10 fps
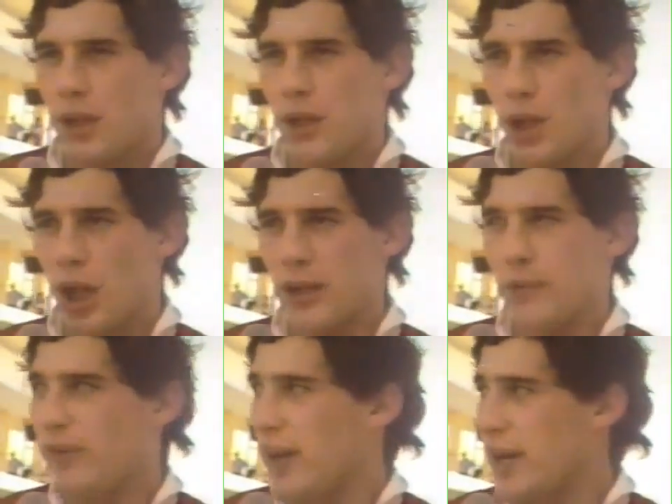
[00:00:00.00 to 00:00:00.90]
You've
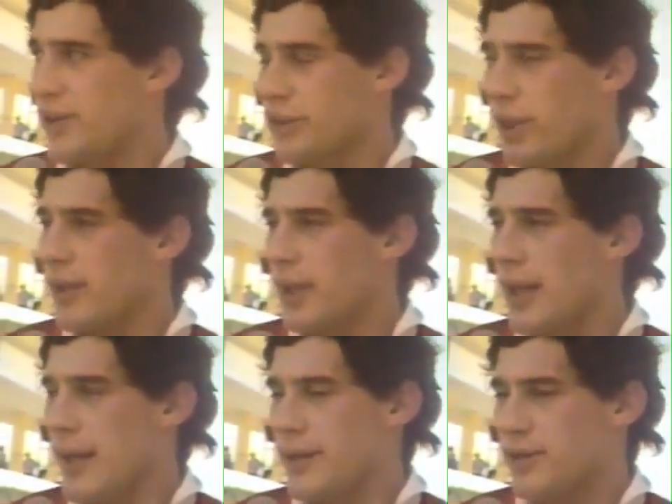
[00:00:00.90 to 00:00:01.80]
got a very straight
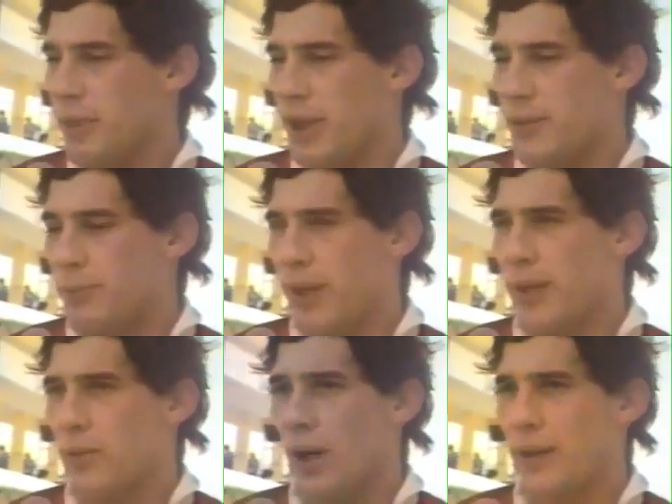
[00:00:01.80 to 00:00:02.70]
line,
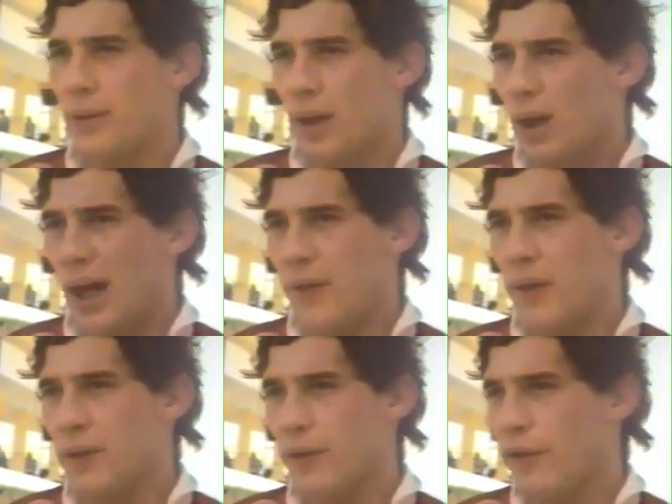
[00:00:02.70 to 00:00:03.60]
big one.
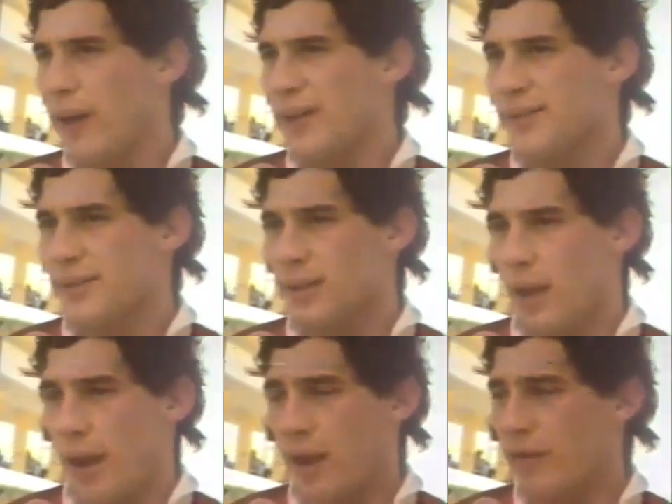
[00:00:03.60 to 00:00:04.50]
I think the fastest
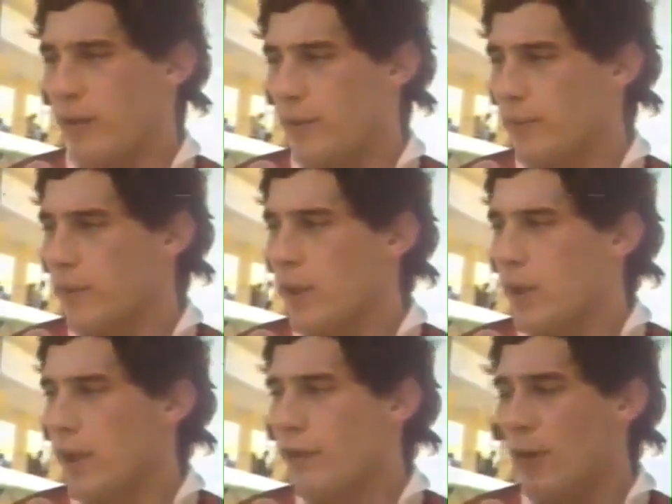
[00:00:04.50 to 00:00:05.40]
ever
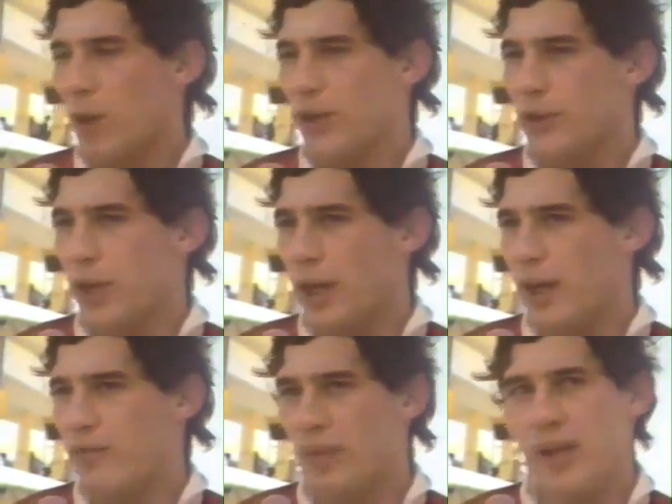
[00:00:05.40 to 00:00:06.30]
in Formula 3
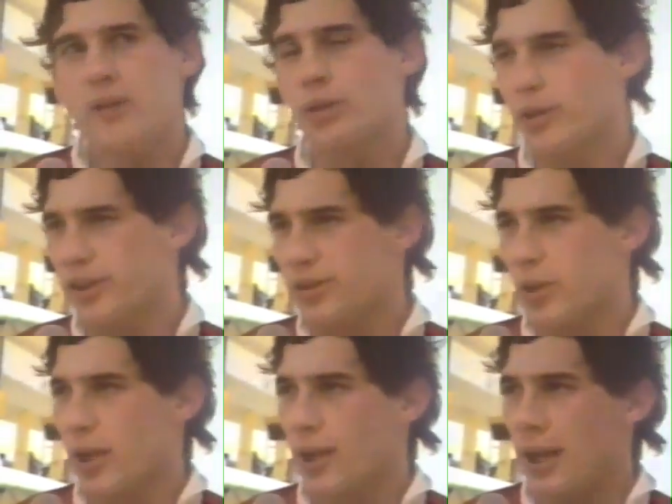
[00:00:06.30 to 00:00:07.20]
I have been through
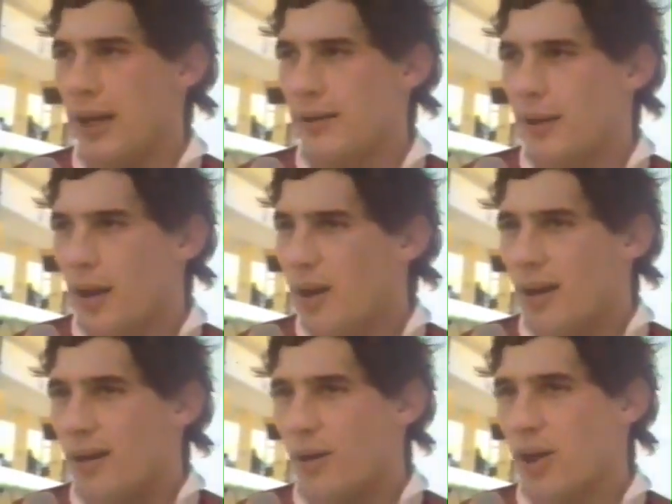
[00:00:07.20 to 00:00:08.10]
this straight line,
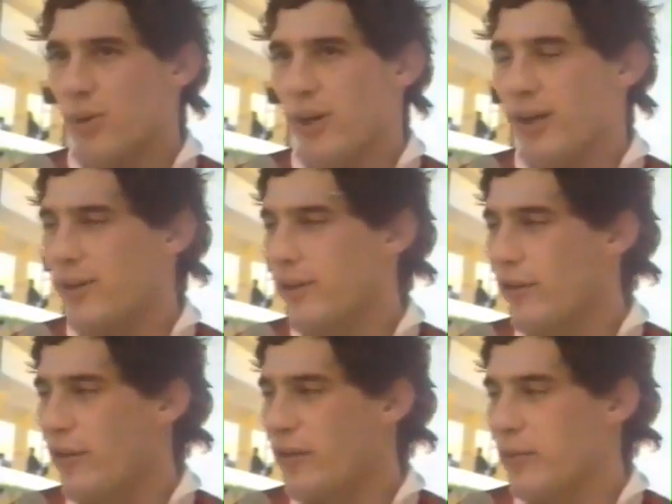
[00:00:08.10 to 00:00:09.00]
around
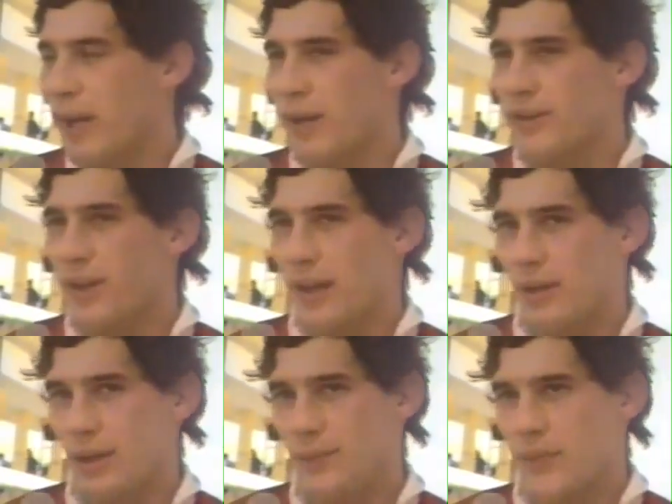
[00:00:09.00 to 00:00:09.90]
150 miles an
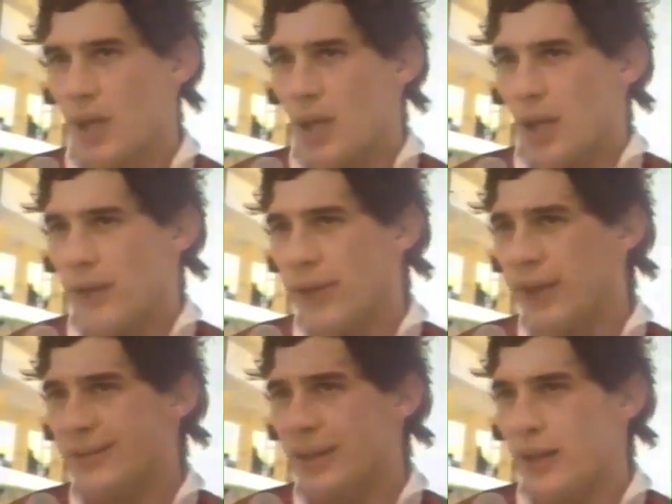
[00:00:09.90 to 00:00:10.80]
hour.
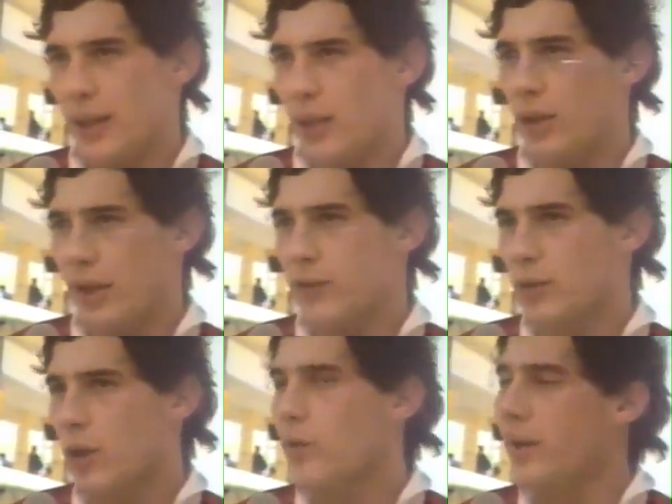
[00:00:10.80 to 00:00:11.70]
And then suddenly you
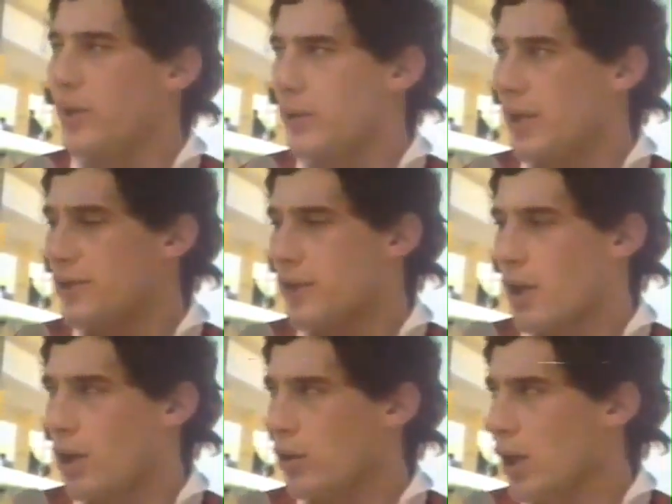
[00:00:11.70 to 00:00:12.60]
have to go really, really
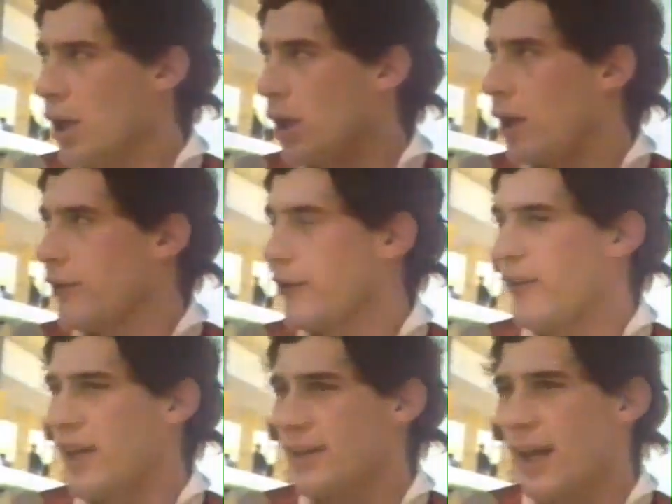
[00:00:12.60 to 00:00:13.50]
slow on
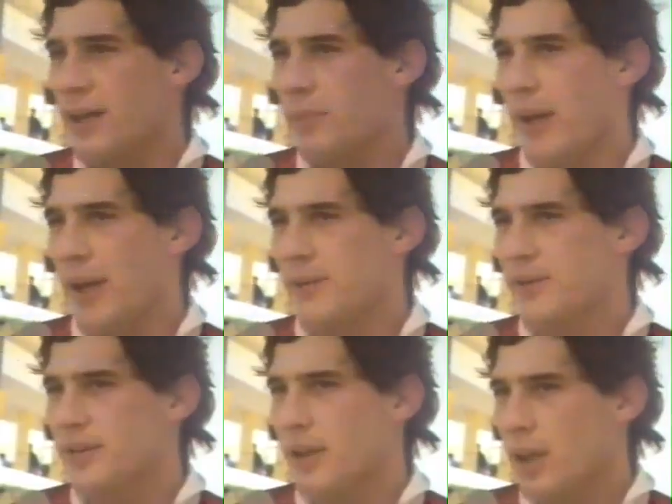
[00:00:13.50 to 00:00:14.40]
the very tight
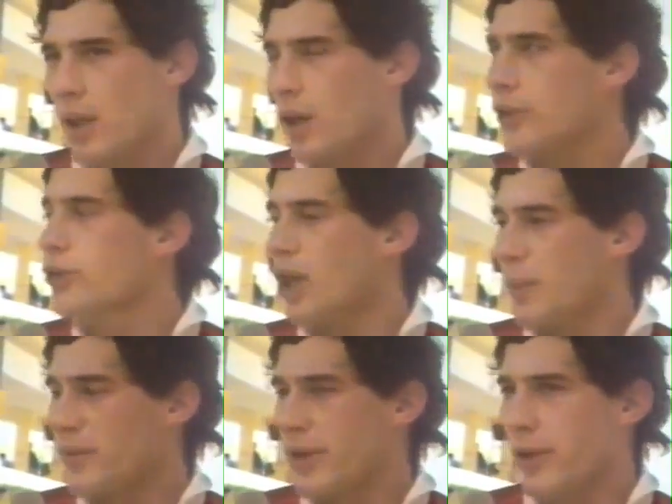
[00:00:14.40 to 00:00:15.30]
bend on the
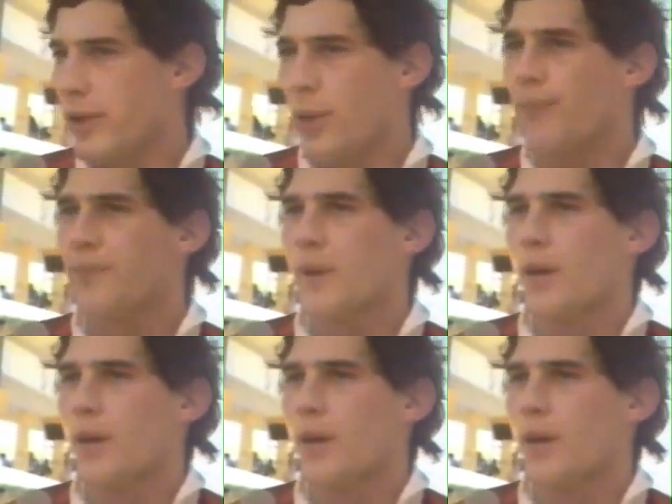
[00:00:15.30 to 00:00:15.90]
top of the hill.